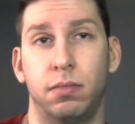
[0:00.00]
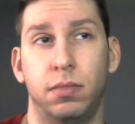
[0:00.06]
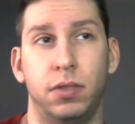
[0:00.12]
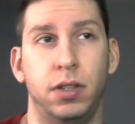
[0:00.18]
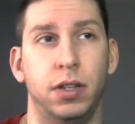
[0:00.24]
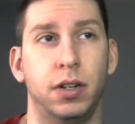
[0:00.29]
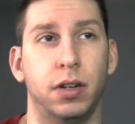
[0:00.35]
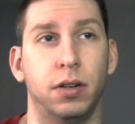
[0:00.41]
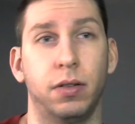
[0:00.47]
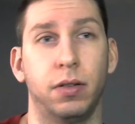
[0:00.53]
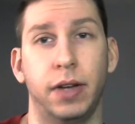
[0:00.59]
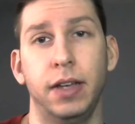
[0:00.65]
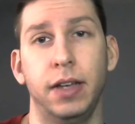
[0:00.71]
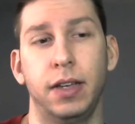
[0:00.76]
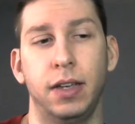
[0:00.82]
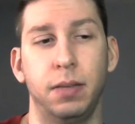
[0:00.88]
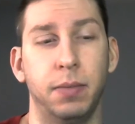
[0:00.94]
you know,
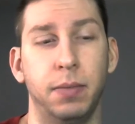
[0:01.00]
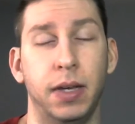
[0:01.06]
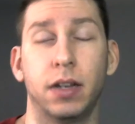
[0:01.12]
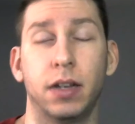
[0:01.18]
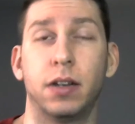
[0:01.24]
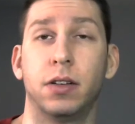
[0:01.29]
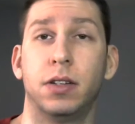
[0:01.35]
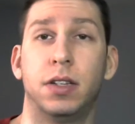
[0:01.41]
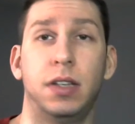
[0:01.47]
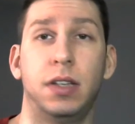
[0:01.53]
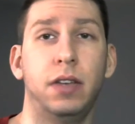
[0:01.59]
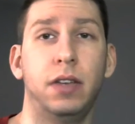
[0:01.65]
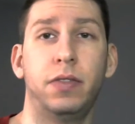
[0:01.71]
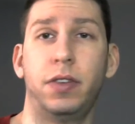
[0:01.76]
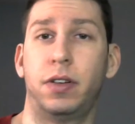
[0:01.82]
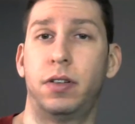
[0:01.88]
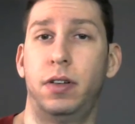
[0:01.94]
hey, he'd make a good
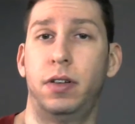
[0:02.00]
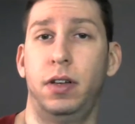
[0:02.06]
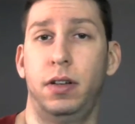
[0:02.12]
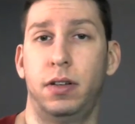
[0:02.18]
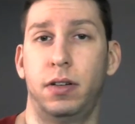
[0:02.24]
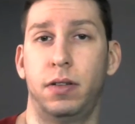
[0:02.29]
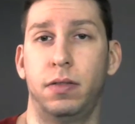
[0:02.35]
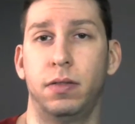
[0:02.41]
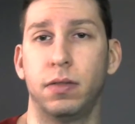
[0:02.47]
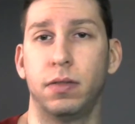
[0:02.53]
savior, you know.